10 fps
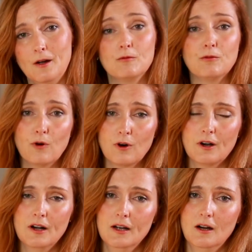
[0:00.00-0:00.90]

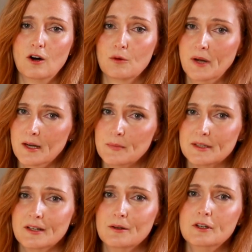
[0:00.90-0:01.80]
For our
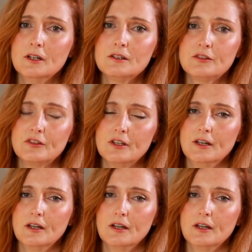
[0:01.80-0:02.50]
biomaterials,